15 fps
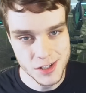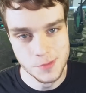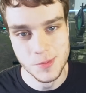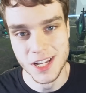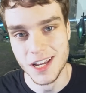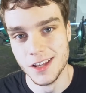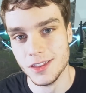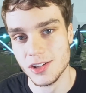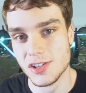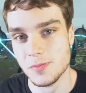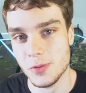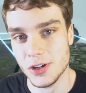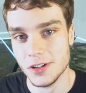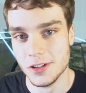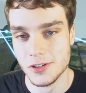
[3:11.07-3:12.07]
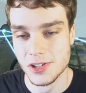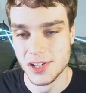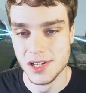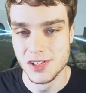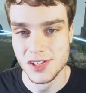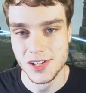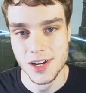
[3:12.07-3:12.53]
begin the spoilers
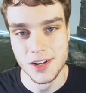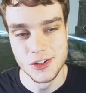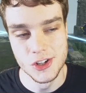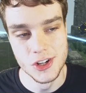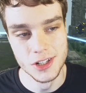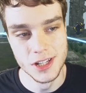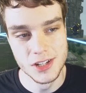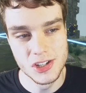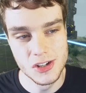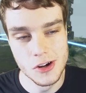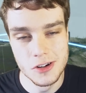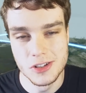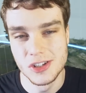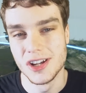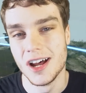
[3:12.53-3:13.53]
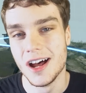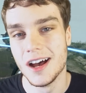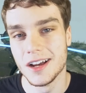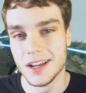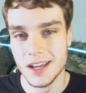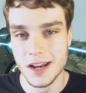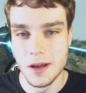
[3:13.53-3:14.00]
discussion. Let's start
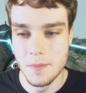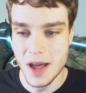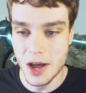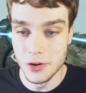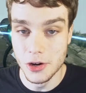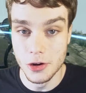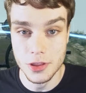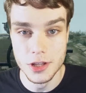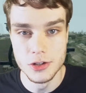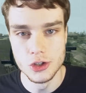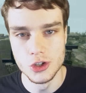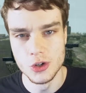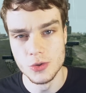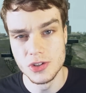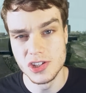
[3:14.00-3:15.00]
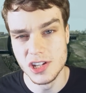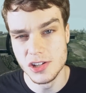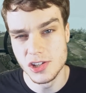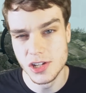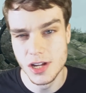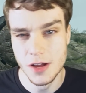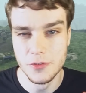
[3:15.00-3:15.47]
talking about all the juicy
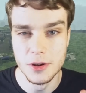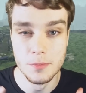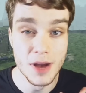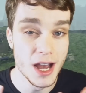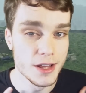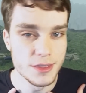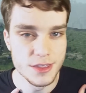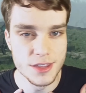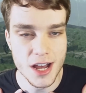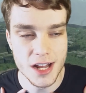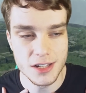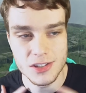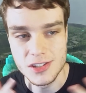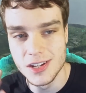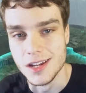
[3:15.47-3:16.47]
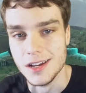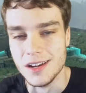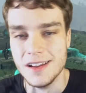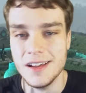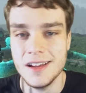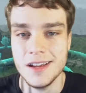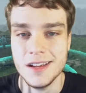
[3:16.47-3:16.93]
stuff and my thoughts
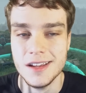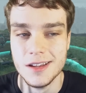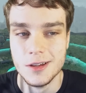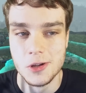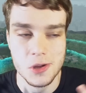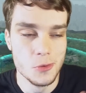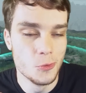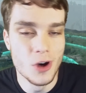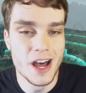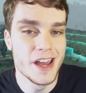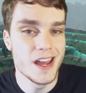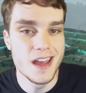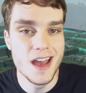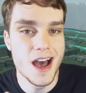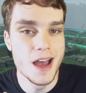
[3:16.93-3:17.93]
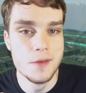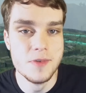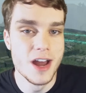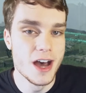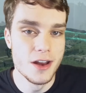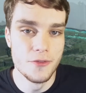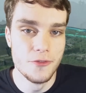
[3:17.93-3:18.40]
and why I'm
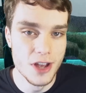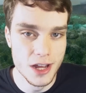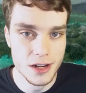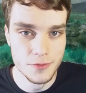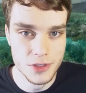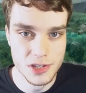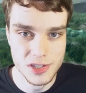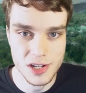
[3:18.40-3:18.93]
not a fan of this